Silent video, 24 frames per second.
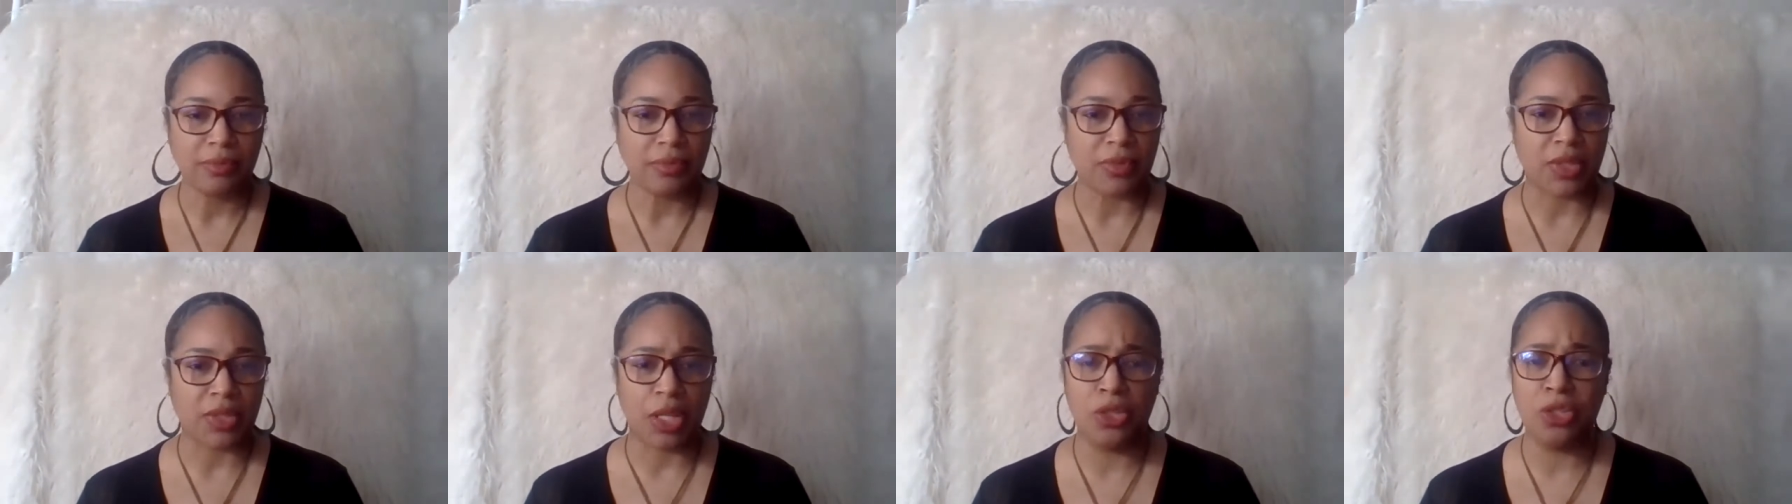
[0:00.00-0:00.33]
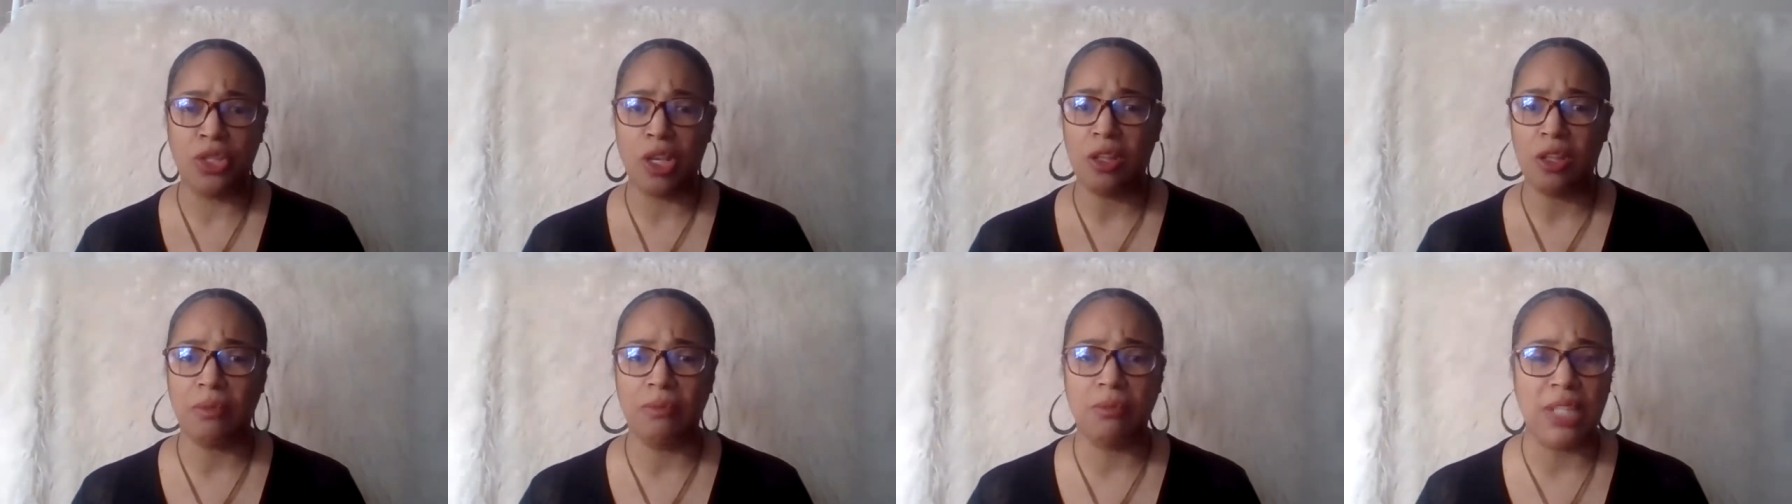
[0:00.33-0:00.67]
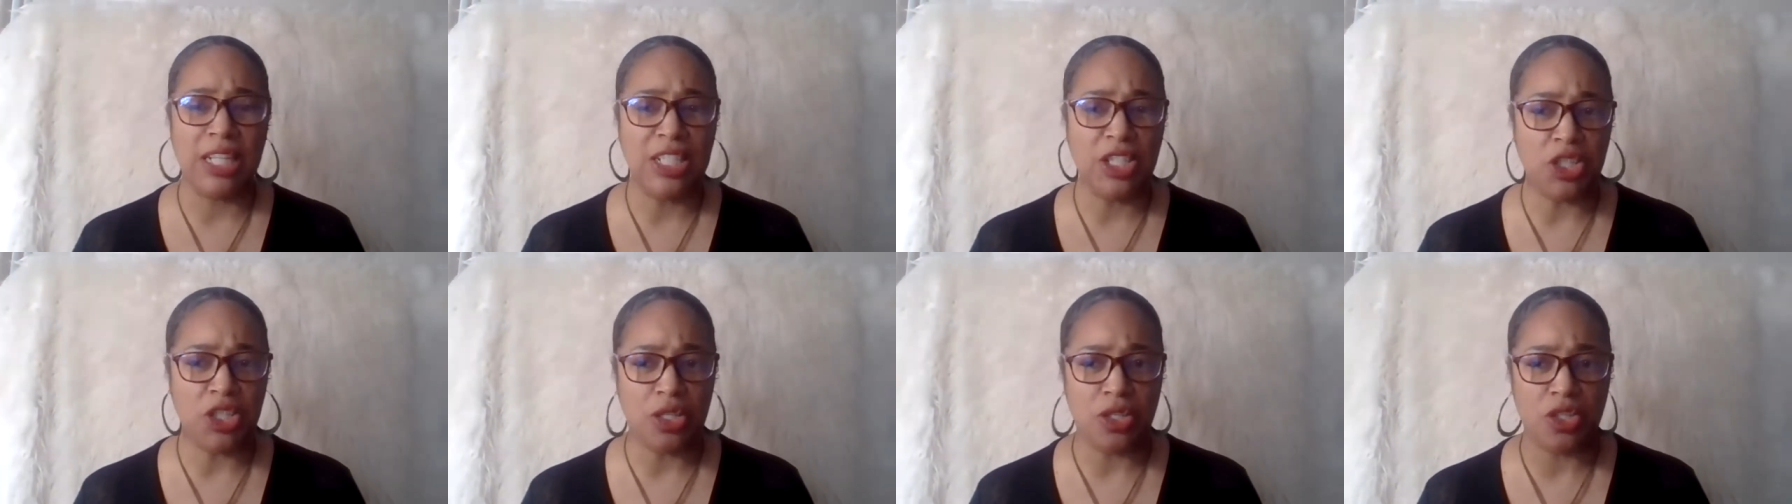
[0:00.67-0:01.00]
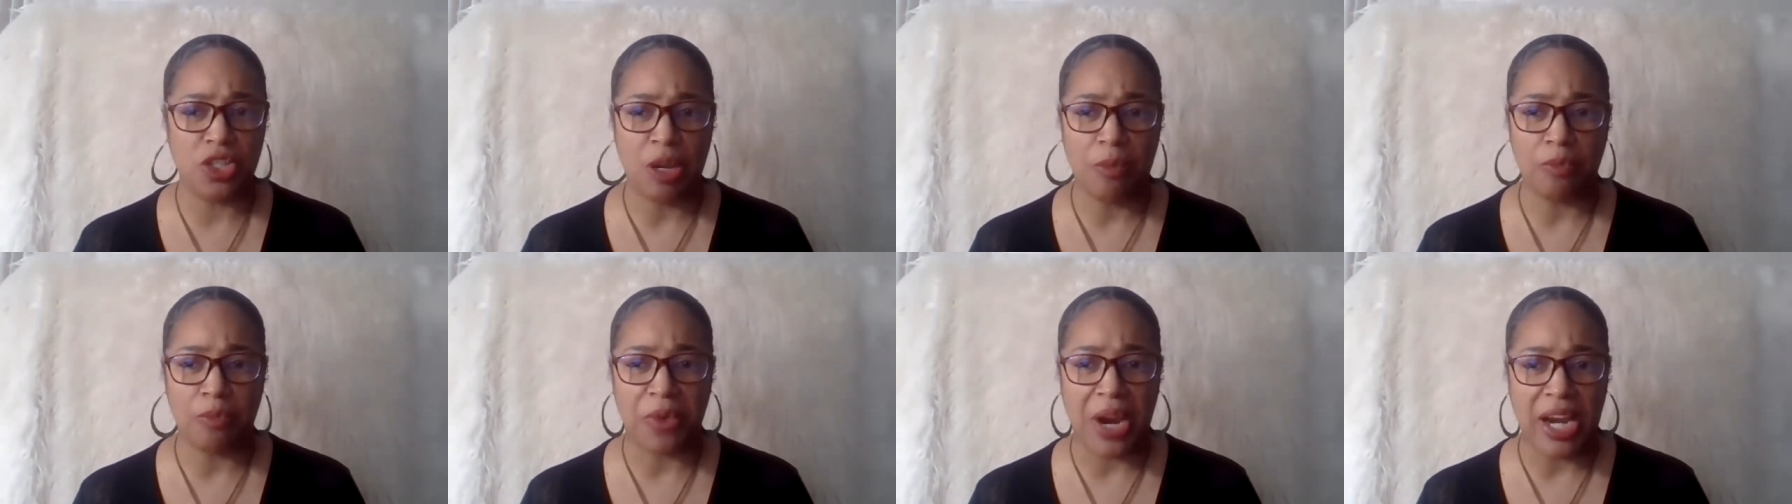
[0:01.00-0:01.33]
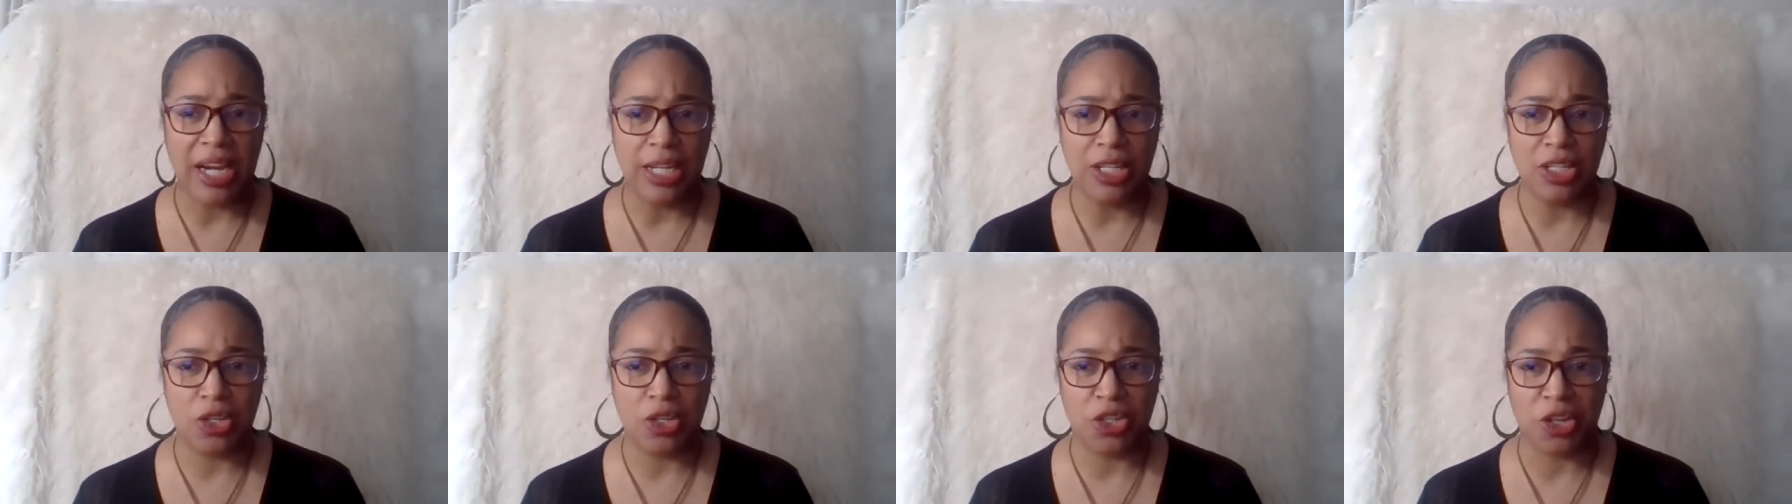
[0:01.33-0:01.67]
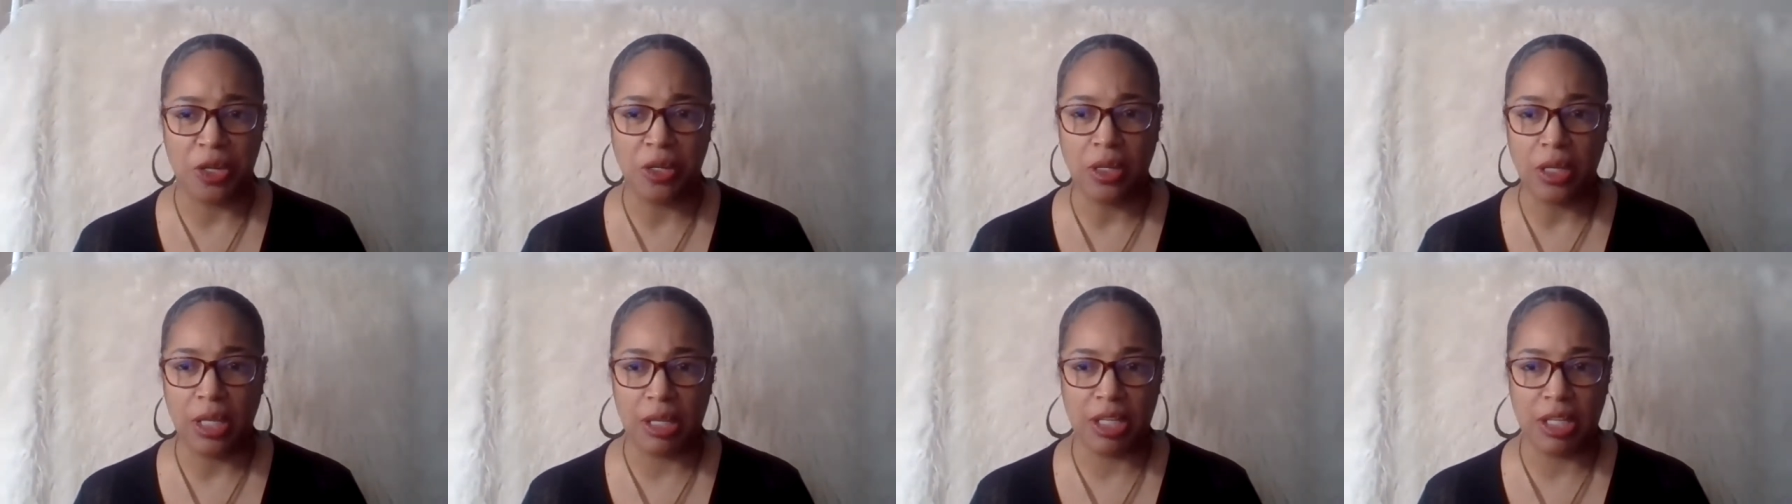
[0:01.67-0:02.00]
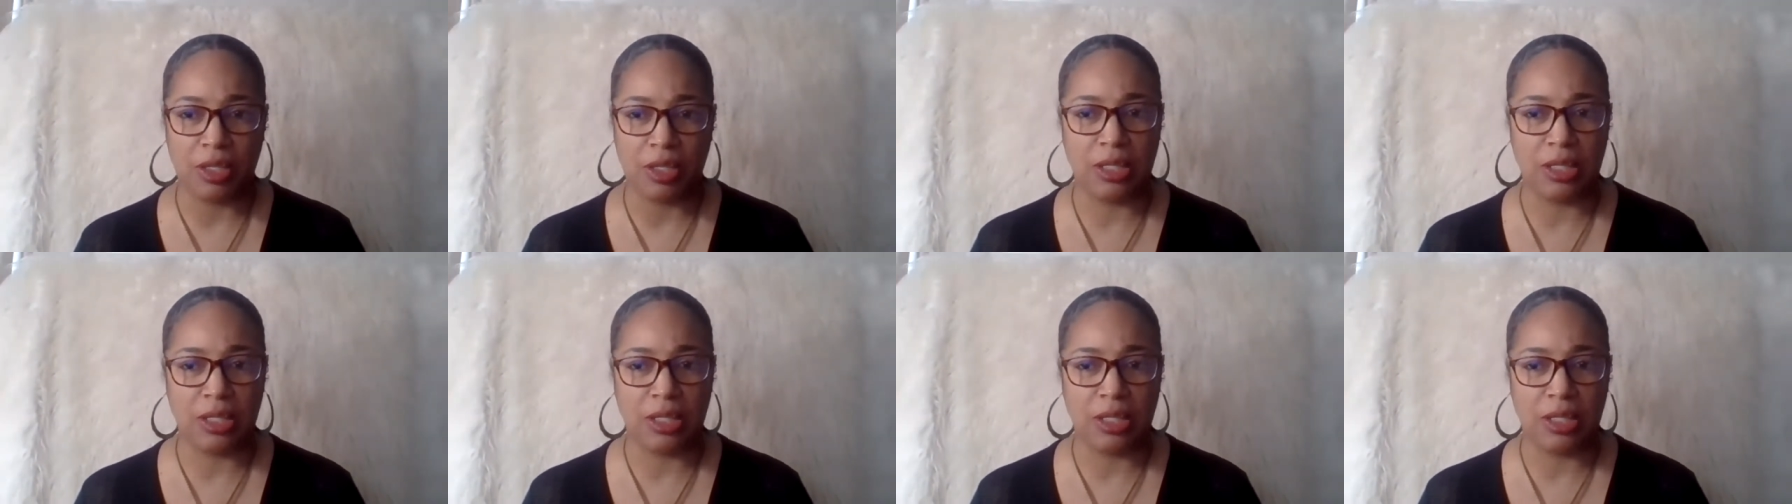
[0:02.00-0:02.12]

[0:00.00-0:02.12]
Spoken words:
So let's just jump right into journaling.